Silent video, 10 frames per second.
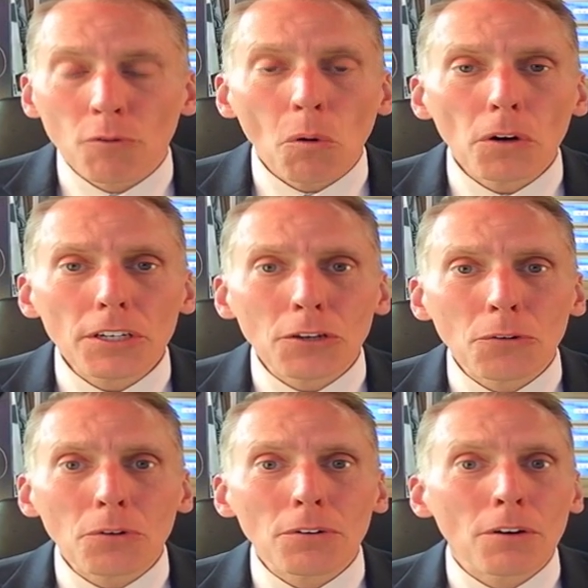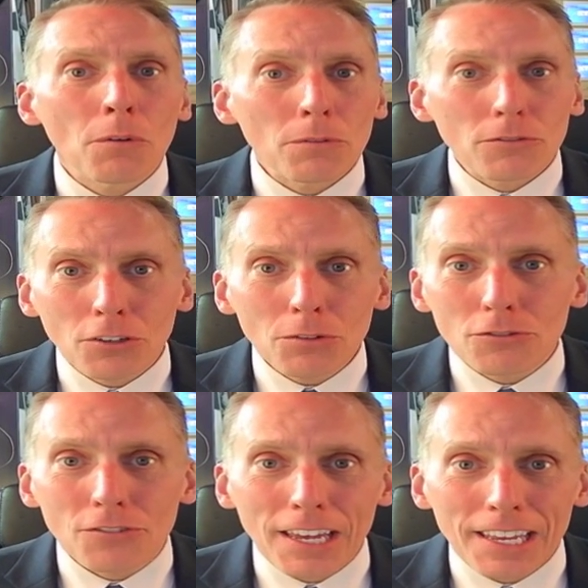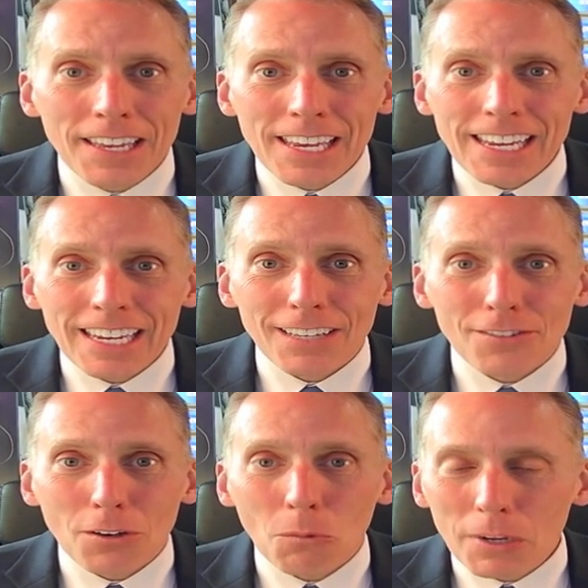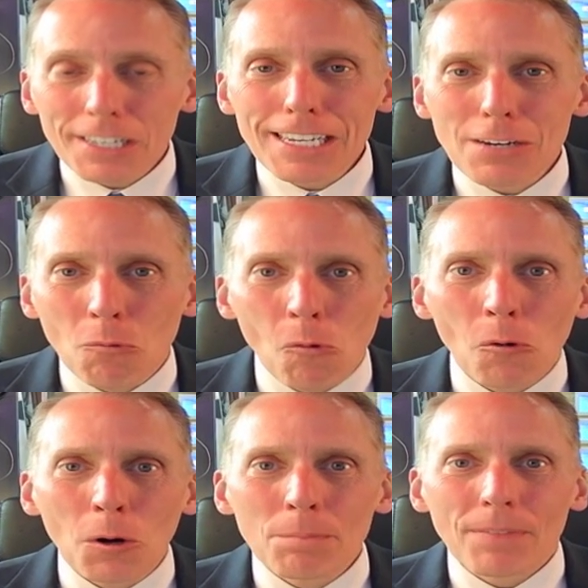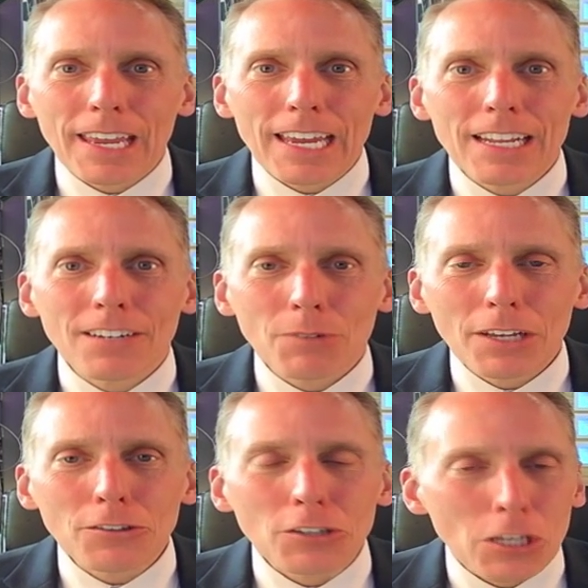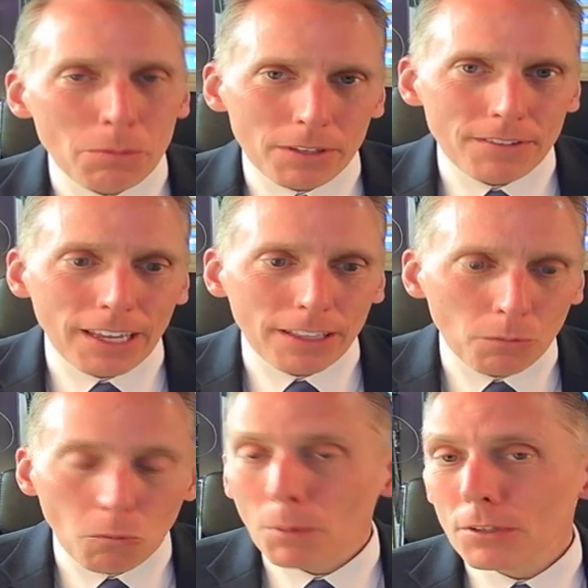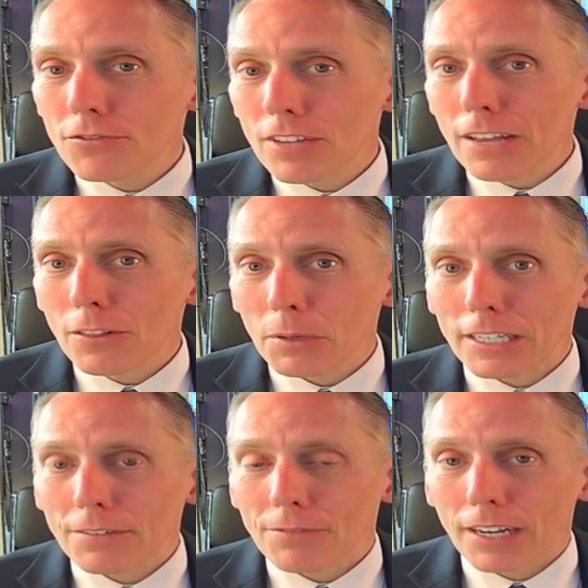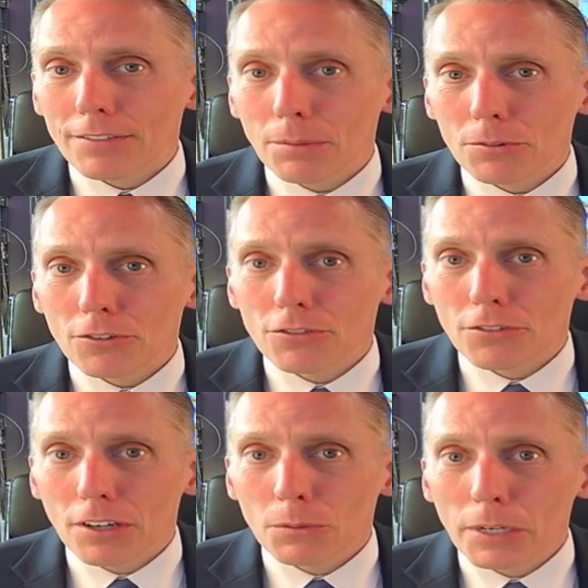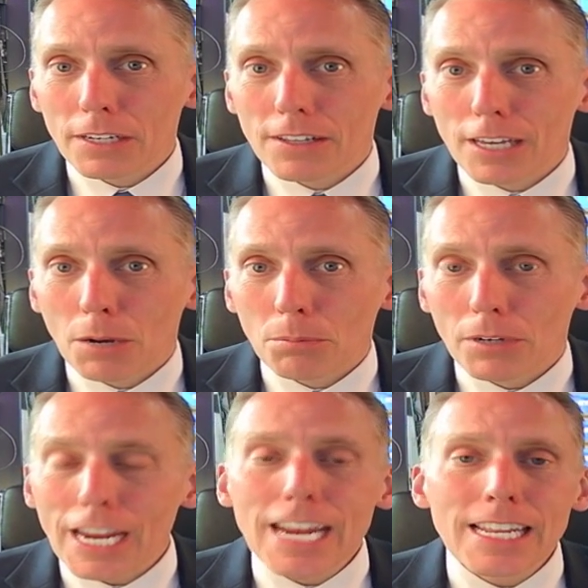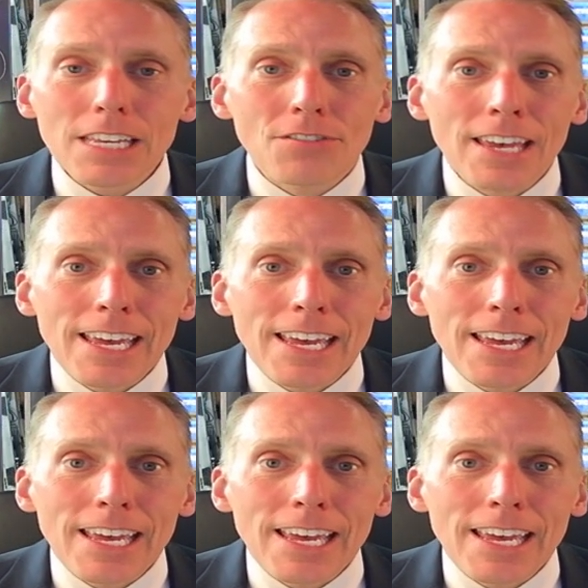for your Tuesday. It's a windy, warm, and rather humid day. The warmest day of the week, in fact. Temperatures are on the way to the upper eighties,